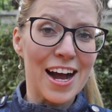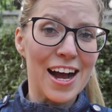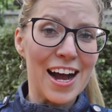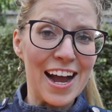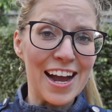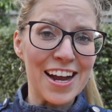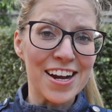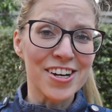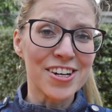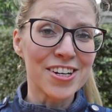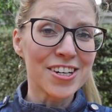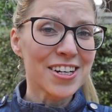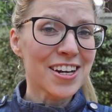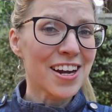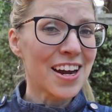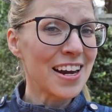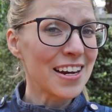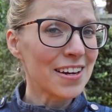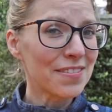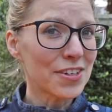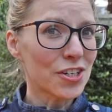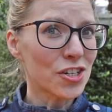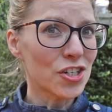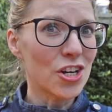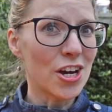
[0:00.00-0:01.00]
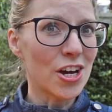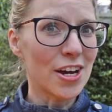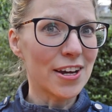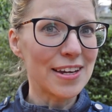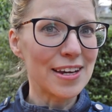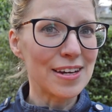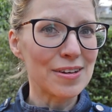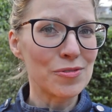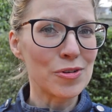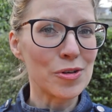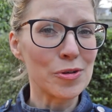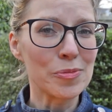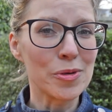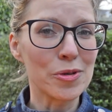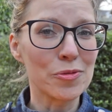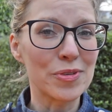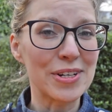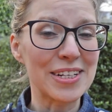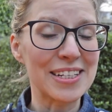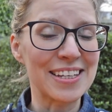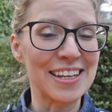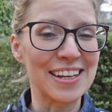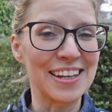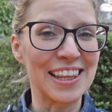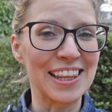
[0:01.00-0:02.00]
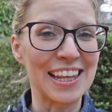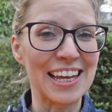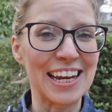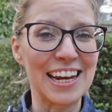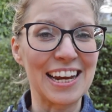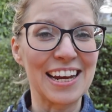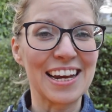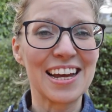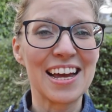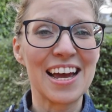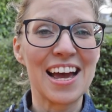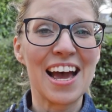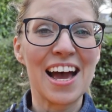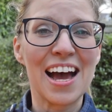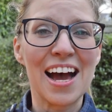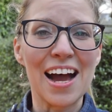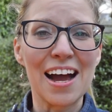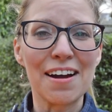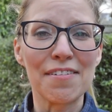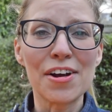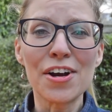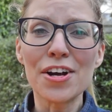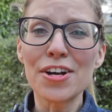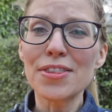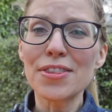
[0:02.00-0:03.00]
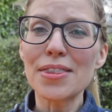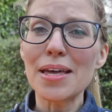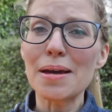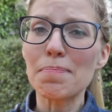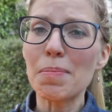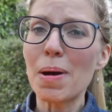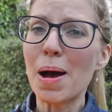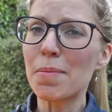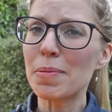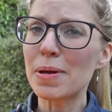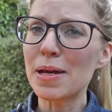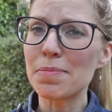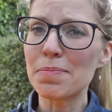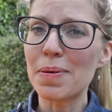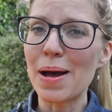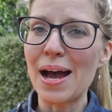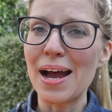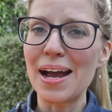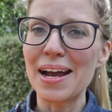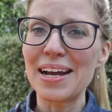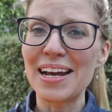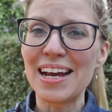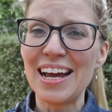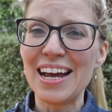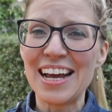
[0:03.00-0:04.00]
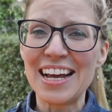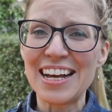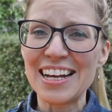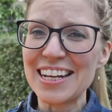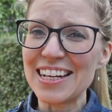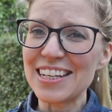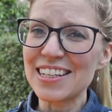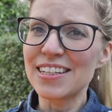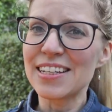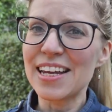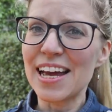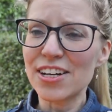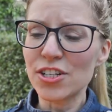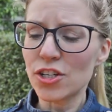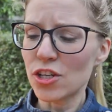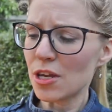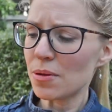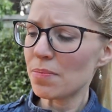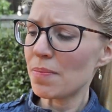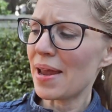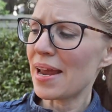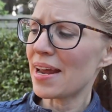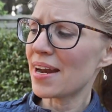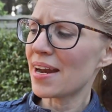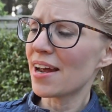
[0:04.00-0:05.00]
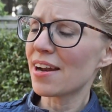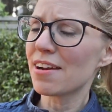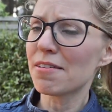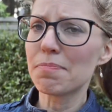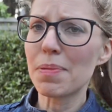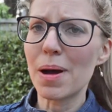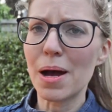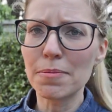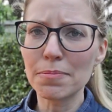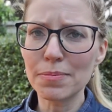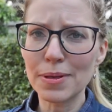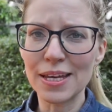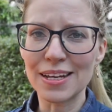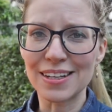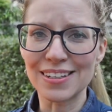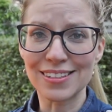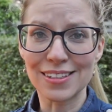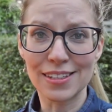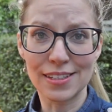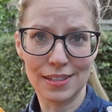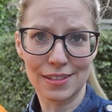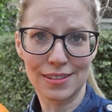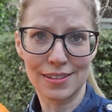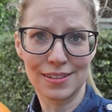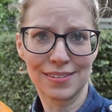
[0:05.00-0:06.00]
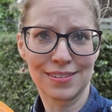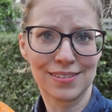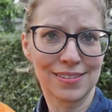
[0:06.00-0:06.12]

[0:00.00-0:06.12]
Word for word: I heard kind of a shocking rumor recently. I've heard that pumpkin pie isn't actually made out of pumpkins.